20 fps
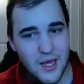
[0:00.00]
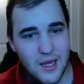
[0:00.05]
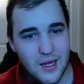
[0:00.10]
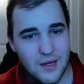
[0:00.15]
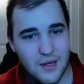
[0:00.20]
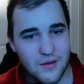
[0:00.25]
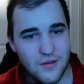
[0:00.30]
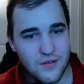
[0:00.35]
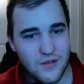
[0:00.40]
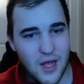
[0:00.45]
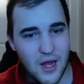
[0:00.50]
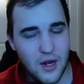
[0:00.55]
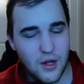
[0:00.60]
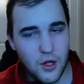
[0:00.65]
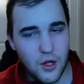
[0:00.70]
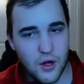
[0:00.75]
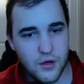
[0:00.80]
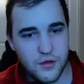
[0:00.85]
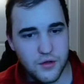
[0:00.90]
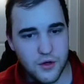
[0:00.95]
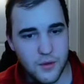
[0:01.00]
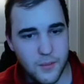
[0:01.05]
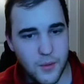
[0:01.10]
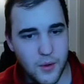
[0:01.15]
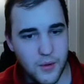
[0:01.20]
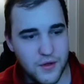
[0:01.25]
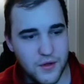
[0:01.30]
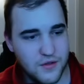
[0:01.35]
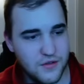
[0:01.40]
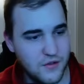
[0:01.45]
This is not a long-term
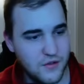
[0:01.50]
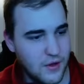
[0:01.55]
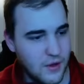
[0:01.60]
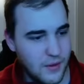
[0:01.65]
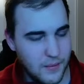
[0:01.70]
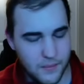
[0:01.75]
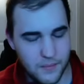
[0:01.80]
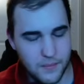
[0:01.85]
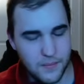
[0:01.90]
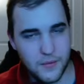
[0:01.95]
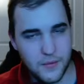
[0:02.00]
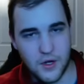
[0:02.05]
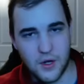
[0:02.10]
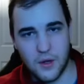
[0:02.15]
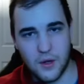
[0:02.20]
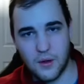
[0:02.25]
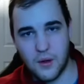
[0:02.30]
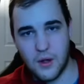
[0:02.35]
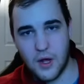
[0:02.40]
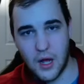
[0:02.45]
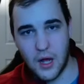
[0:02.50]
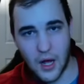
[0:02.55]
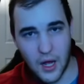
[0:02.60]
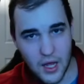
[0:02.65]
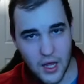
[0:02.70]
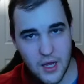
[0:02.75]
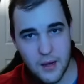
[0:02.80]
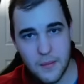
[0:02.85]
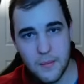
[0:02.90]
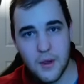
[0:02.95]
hold. This is a, you know, a
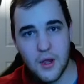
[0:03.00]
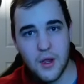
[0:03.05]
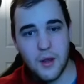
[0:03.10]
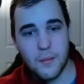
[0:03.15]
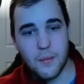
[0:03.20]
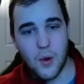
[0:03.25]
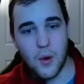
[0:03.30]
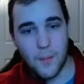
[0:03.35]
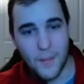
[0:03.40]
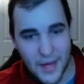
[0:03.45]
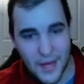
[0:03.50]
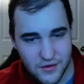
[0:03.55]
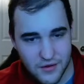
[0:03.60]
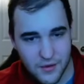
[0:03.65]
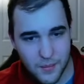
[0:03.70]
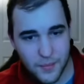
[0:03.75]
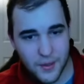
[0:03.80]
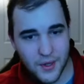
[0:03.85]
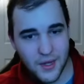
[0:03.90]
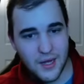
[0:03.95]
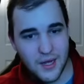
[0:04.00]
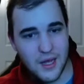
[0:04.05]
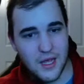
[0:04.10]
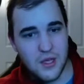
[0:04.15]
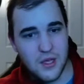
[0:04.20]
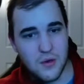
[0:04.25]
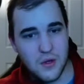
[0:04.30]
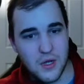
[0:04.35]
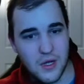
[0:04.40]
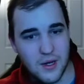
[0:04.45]
height momentum play that
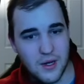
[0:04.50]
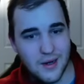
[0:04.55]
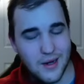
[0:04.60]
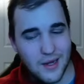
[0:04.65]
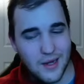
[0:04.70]
you can